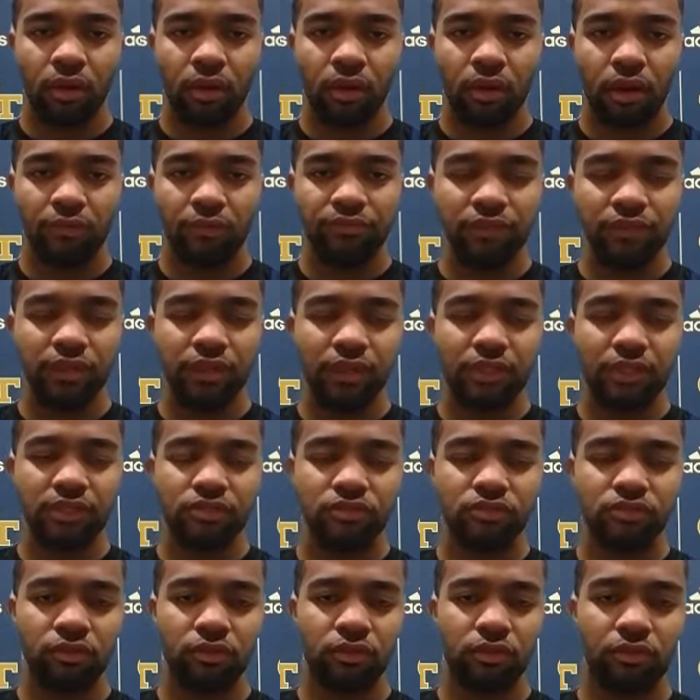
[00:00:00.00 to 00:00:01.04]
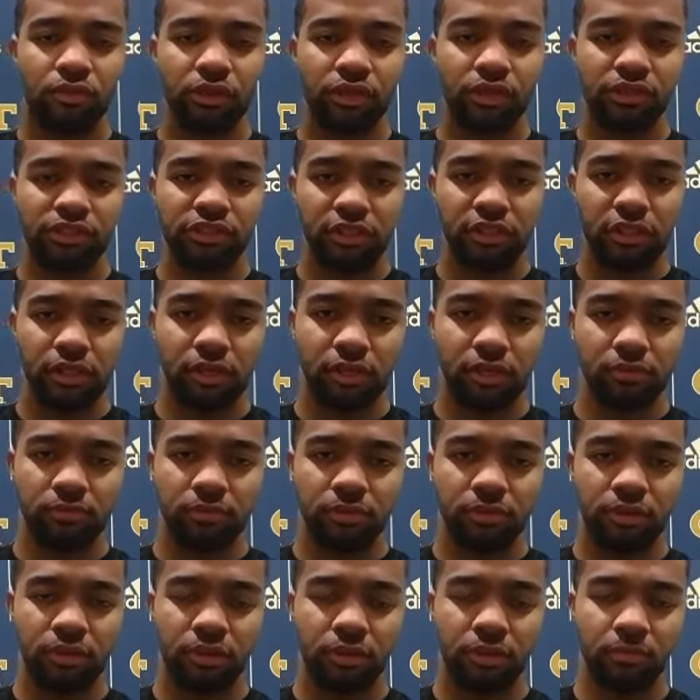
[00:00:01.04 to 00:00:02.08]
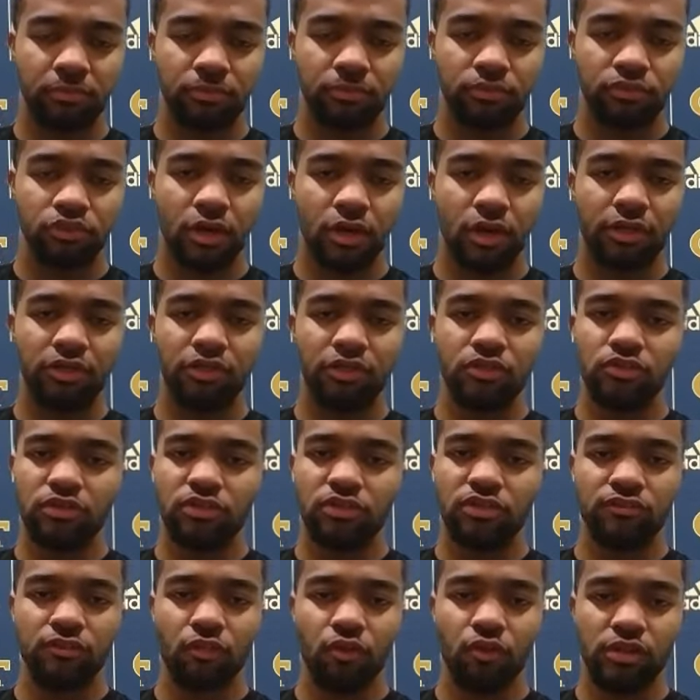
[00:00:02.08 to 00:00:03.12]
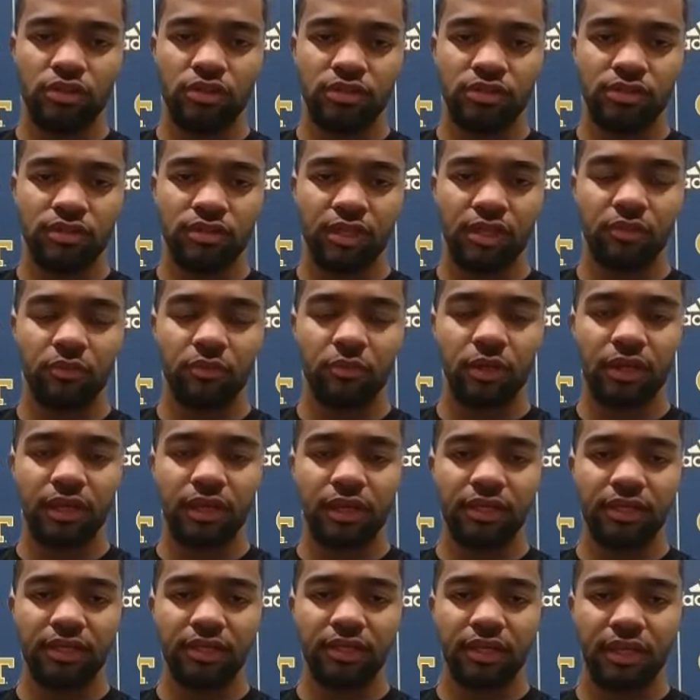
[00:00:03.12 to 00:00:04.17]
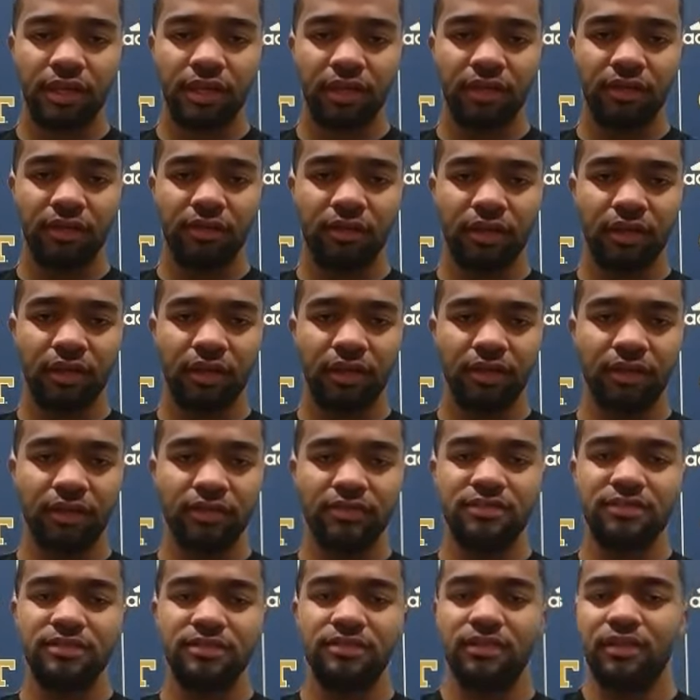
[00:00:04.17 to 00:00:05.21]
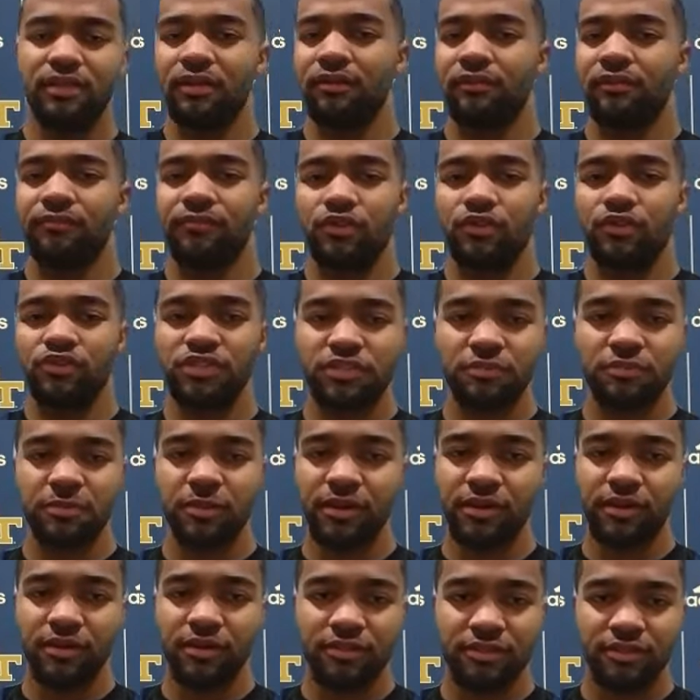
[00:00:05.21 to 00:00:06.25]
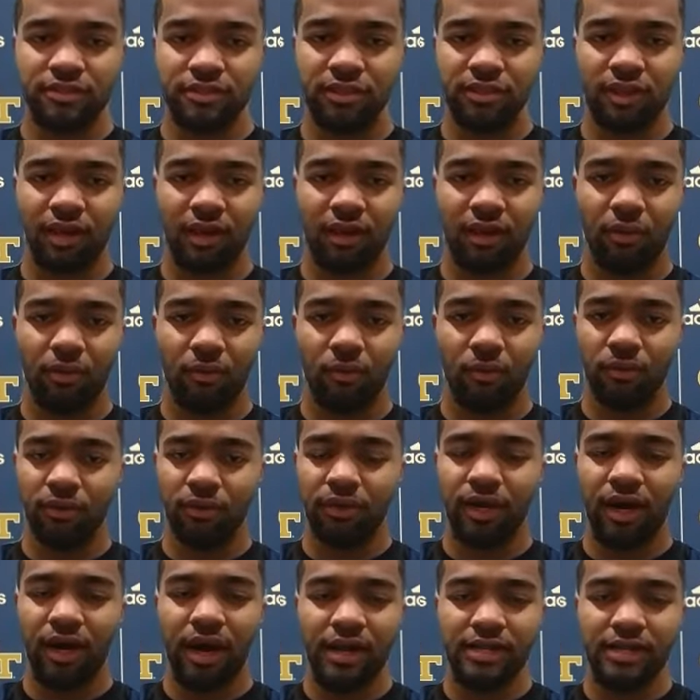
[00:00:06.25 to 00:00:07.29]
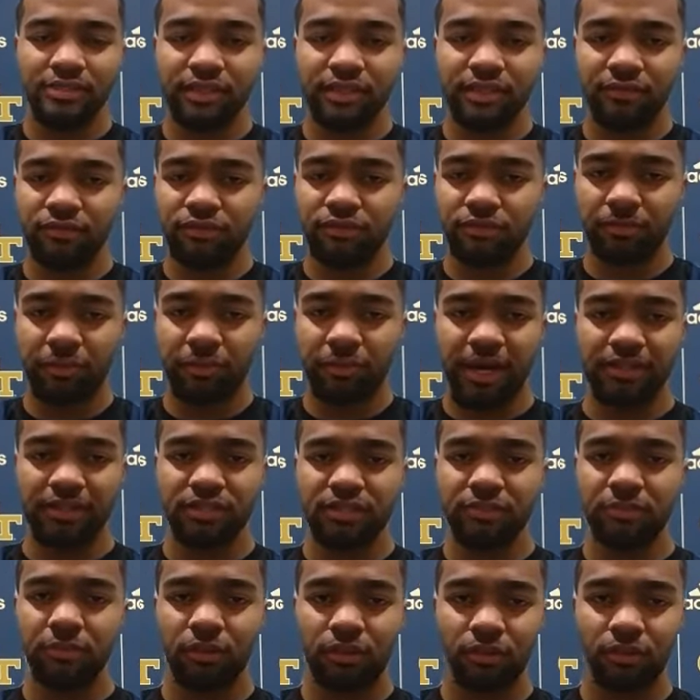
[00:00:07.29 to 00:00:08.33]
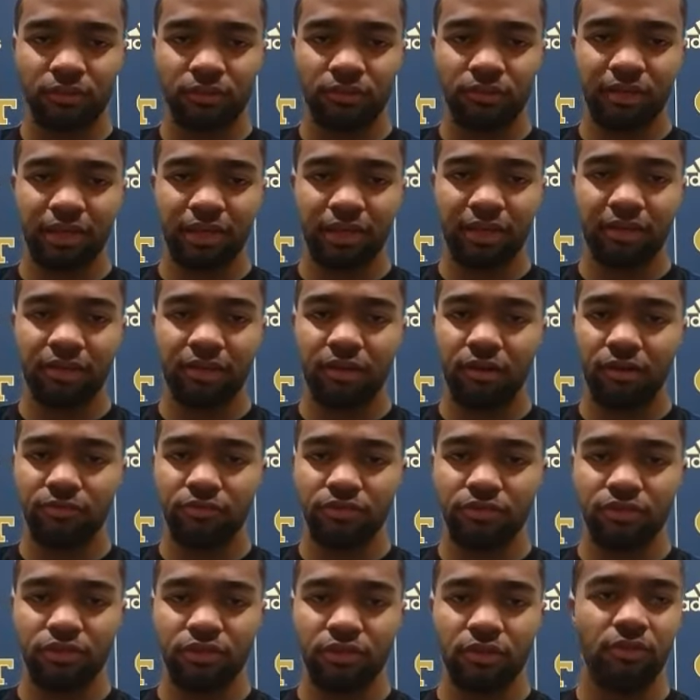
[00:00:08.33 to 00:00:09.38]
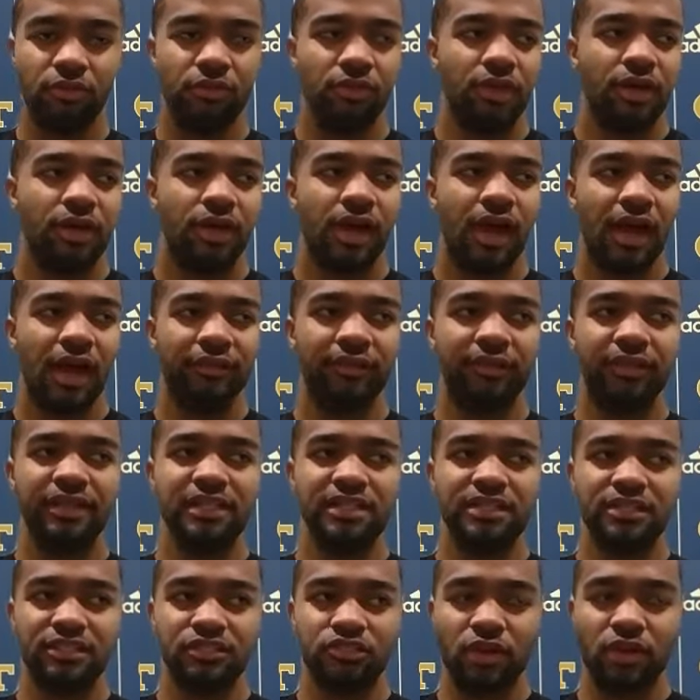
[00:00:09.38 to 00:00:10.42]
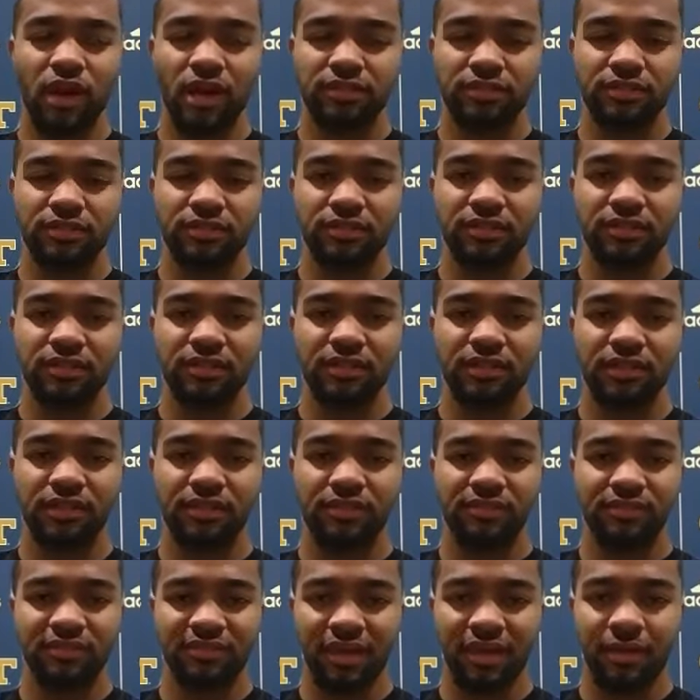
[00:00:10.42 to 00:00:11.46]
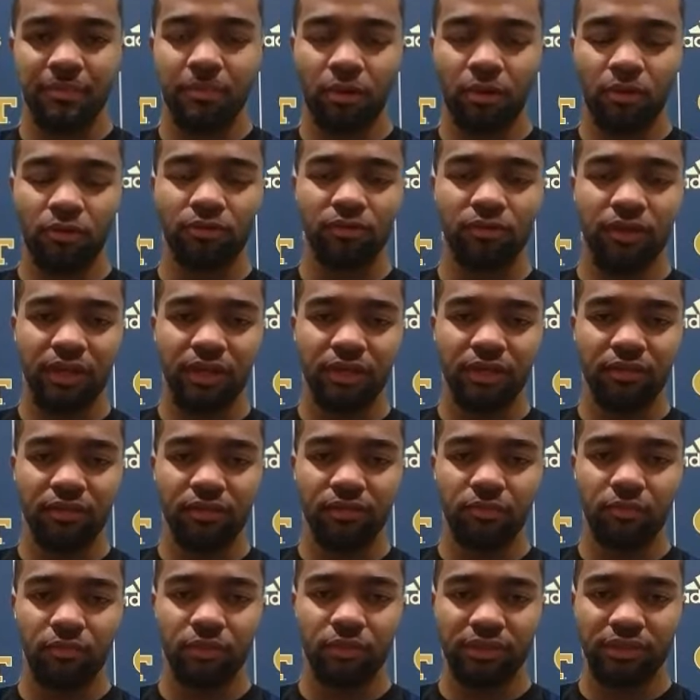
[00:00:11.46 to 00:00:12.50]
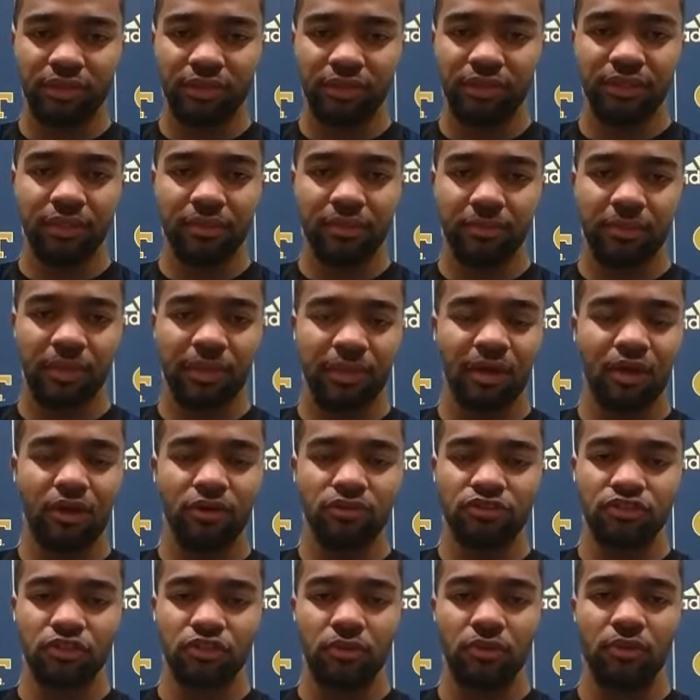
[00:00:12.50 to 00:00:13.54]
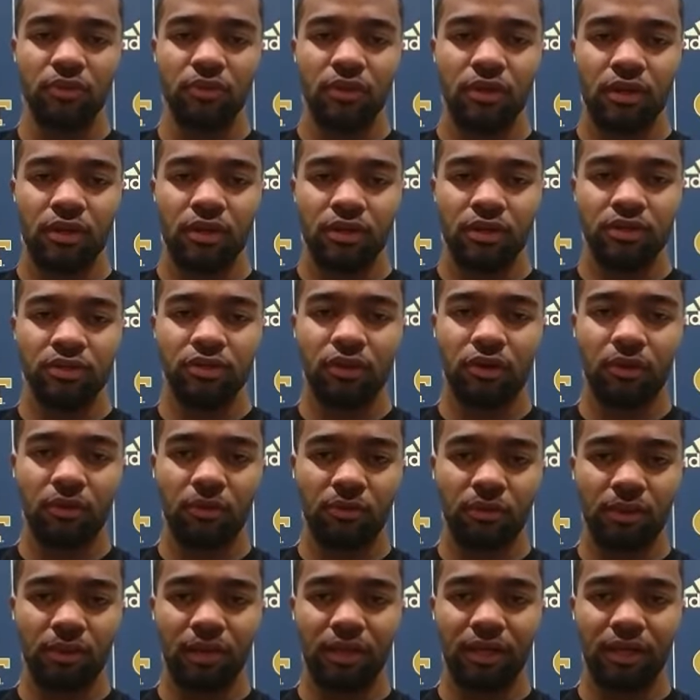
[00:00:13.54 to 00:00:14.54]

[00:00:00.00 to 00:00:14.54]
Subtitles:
I feel like he's doing a great job trying to use his voice in any way that he can. And this is their first experience in one of the highest levels of basketball that can offer. So I think he just tries to stay motivated within them and also, you know,